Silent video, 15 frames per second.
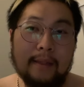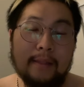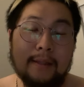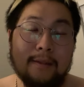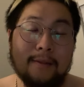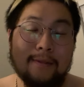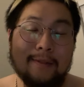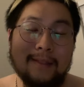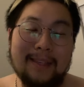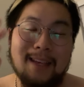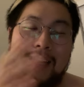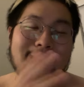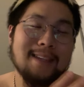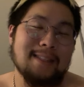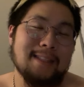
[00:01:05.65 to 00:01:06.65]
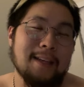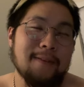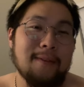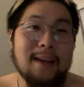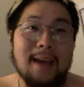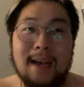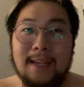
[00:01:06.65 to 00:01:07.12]
So yes, if
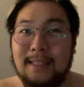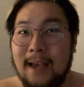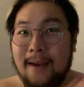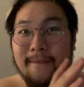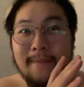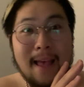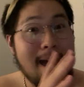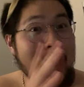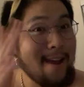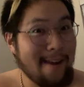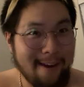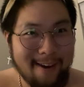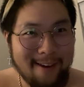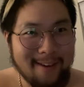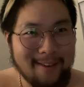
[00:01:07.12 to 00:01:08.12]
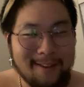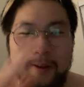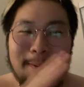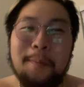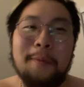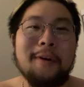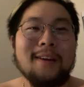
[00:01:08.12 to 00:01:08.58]
you guys have not heard,
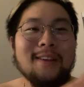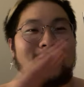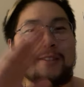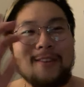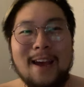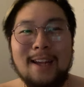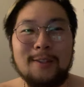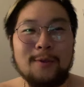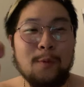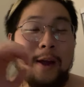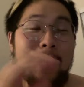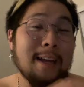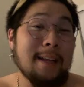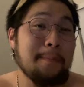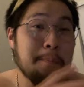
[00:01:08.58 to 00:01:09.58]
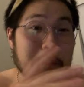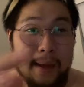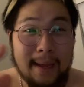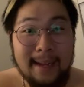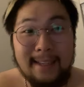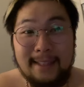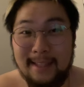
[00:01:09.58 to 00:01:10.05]
your boy is graduating
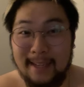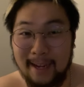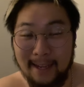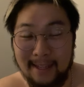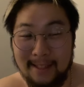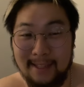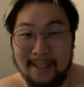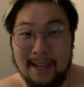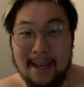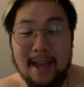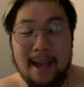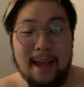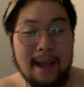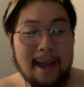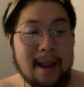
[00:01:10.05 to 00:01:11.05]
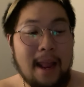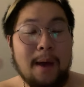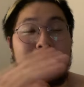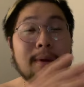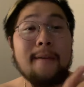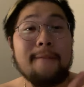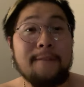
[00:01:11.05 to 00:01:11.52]
May 10th and I'll
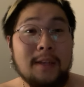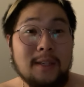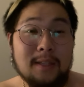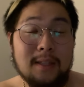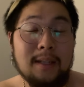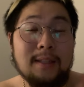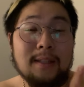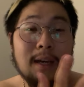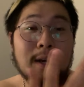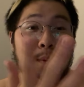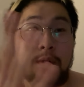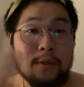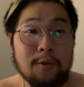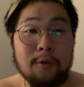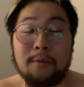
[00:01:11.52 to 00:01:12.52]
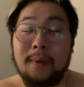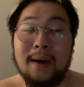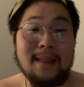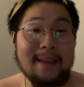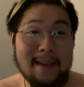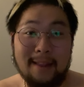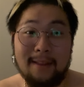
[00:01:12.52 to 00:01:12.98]
be officially done with school by
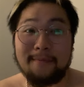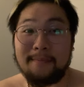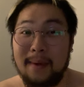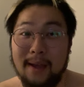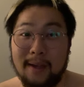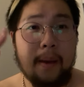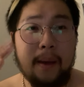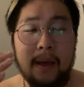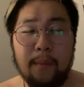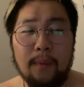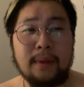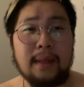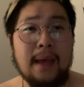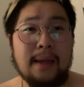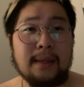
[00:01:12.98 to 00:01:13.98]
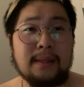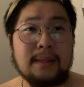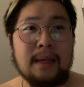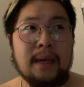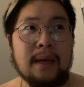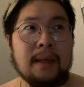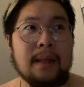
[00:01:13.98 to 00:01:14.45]
the end of May. And with that
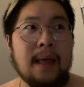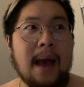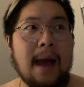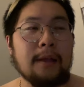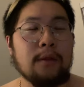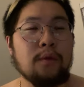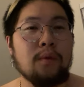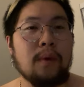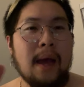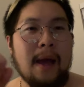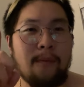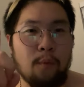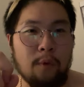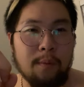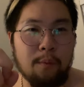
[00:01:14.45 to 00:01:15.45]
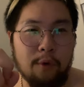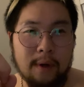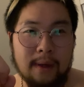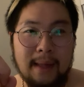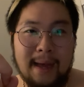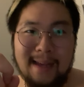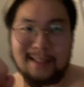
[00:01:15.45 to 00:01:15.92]
said, I do have one more
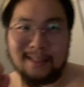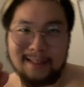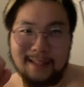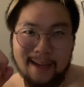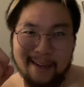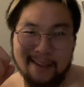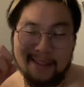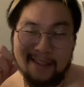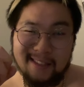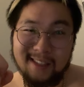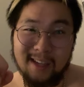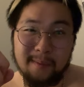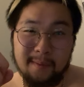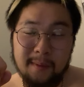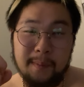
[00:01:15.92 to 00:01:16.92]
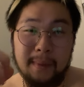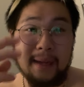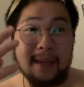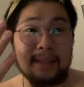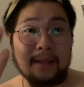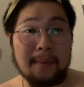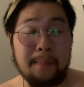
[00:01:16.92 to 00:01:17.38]
class to take in the summer, but
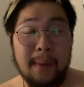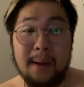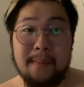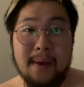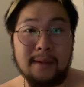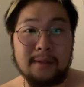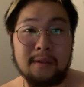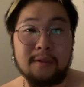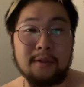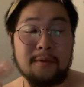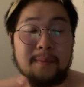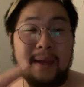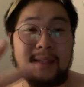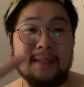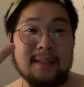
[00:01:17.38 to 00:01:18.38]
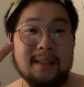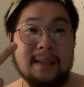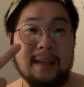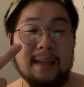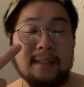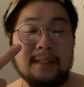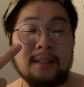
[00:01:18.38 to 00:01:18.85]
it's a Maymester. So
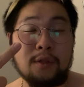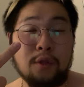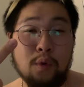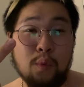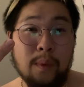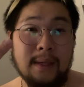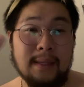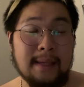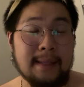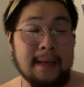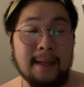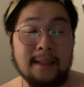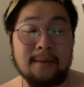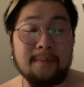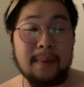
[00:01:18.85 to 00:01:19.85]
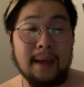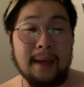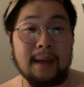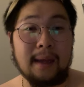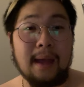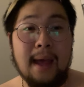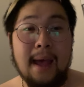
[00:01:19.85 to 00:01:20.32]
basically it's two weeks at the end of
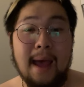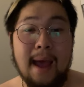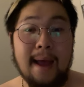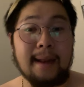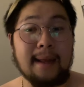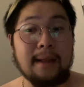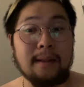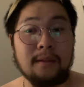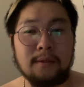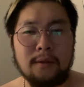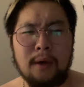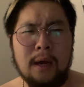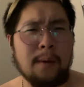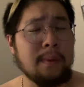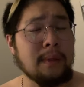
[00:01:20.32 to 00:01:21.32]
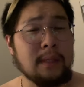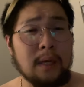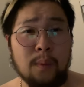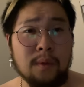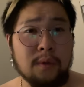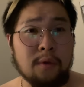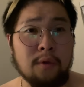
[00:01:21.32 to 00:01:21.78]
May. And then, so I'll be
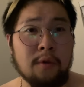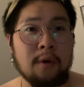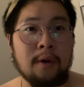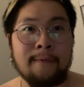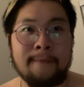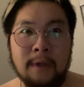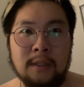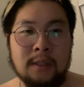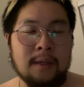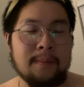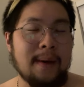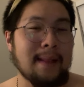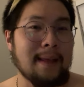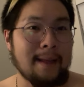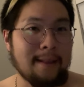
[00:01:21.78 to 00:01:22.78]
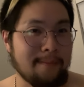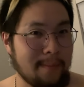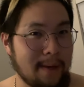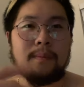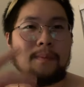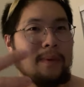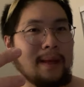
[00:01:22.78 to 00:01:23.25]
done with school officially by the end of
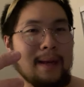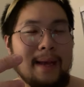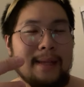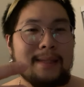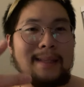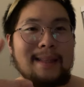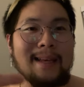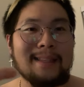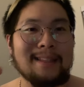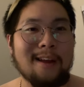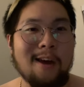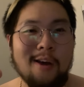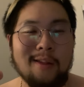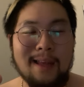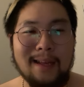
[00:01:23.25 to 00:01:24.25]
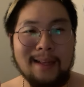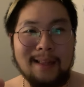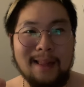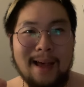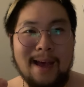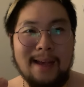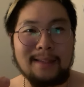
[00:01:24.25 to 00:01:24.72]
May. But like I said, that's an online
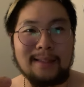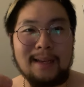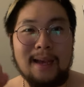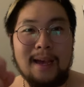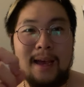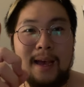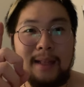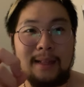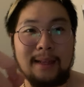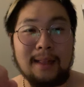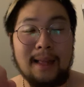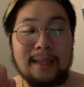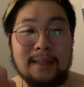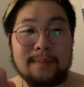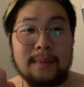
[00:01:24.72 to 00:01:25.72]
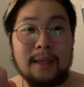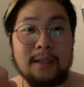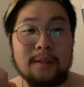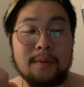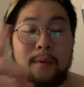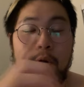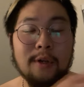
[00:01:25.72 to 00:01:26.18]
class. The class I'm taking
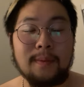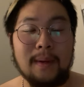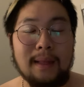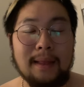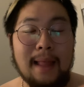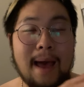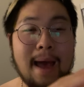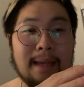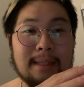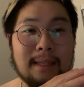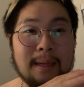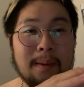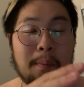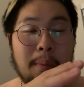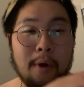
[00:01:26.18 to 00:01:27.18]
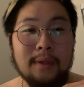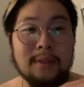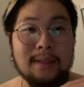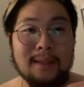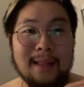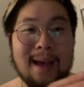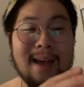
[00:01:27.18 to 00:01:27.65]
tomorrow is my last
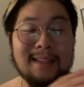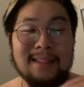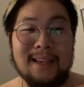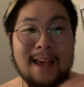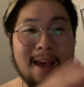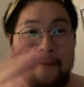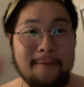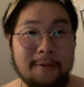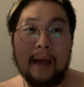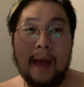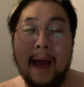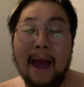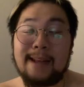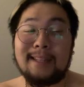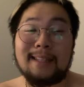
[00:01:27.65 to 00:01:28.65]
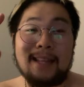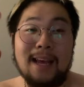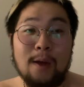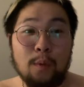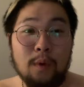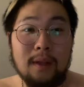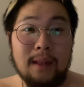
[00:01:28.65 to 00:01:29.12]
in-person class ever. I did
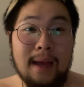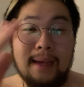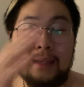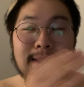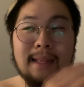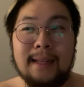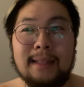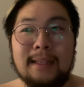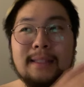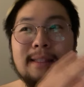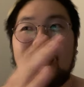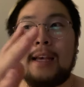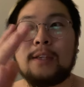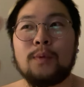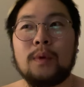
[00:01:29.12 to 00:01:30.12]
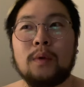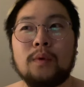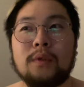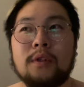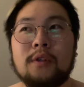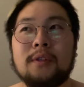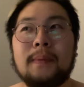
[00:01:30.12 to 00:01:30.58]
not realize that this last week
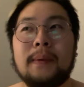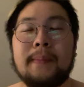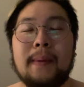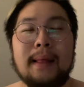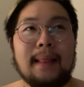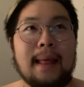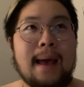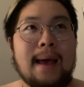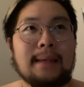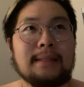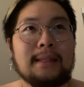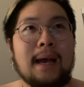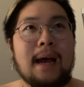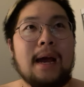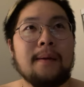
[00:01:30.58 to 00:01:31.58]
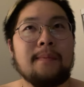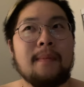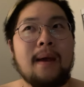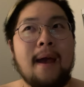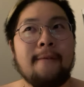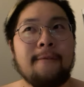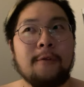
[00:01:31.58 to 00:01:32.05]
was going to be my last time
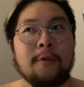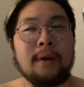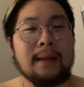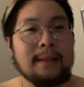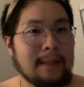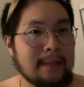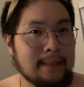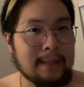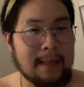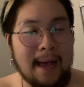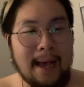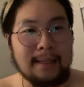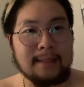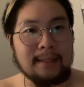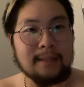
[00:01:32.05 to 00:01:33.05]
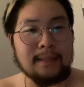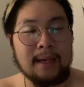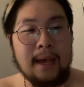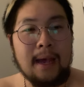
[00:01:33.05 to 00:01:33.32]
ever in these classes.